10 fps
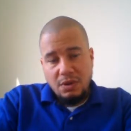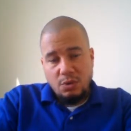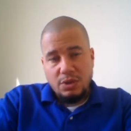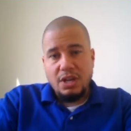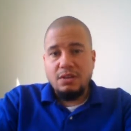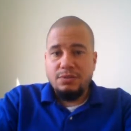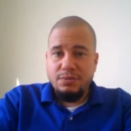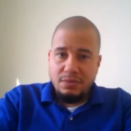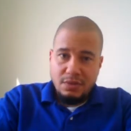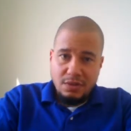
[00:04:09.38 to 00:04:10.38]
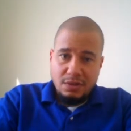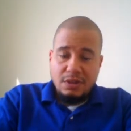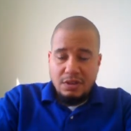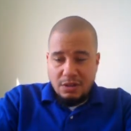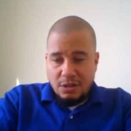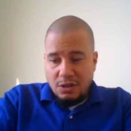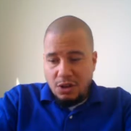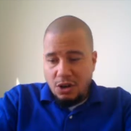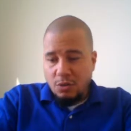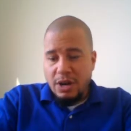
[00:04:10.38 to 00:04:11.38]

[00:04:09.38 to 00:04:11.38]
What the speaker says: Okay. All